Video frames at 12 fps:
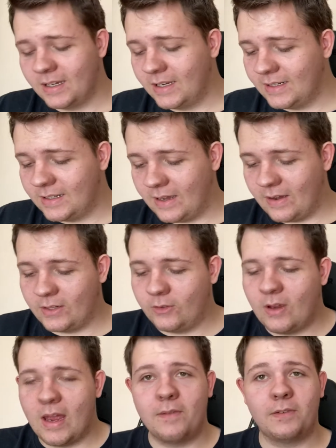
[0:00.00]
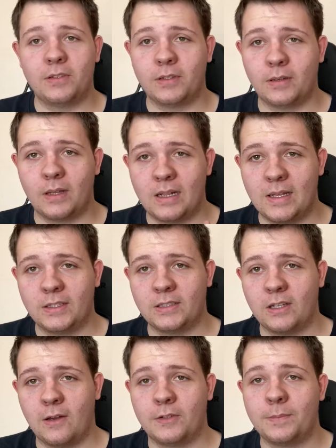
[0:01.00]
Now, I do have a list
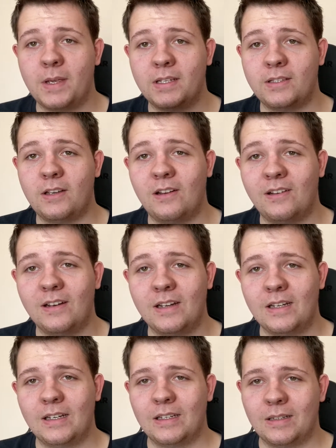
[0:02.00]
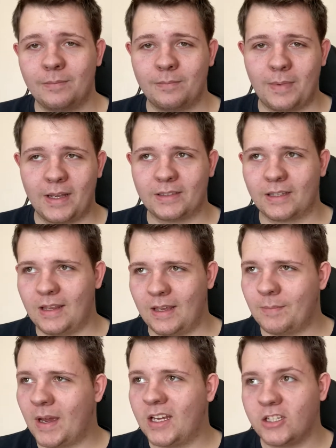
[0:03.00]
of specs here, basically
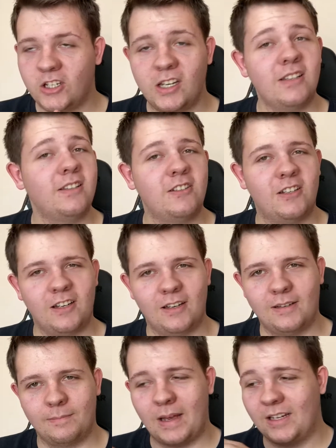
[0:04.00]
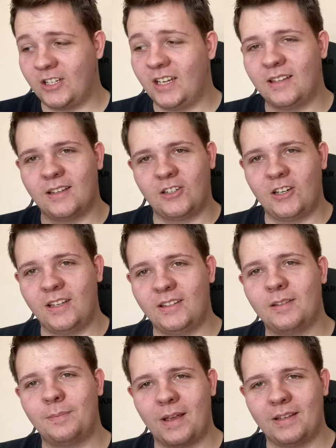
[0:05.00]
my cheat
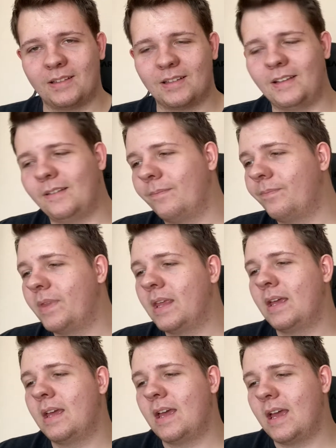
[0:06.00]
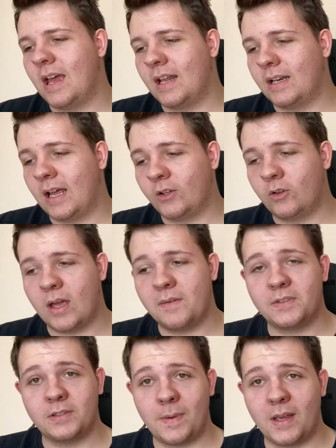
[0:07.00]
sheet, basically. And I do have
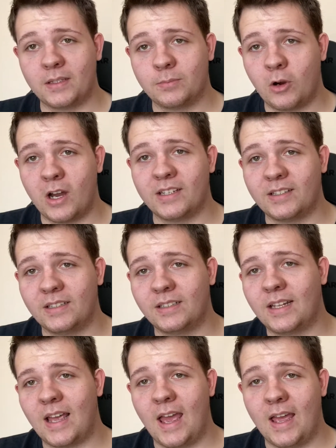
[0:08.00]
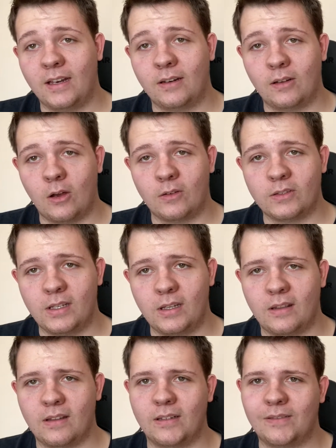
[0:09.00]
specs, pricing, and obviously
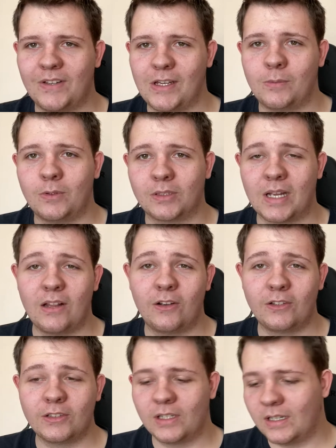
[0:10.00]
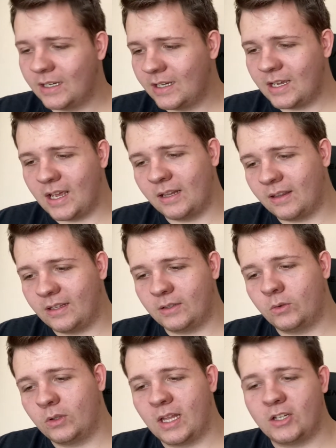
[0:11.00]
the available colors and
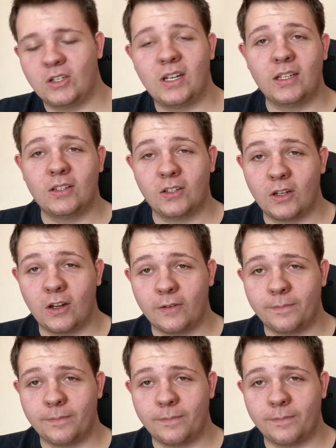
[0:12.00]
things that you need to know.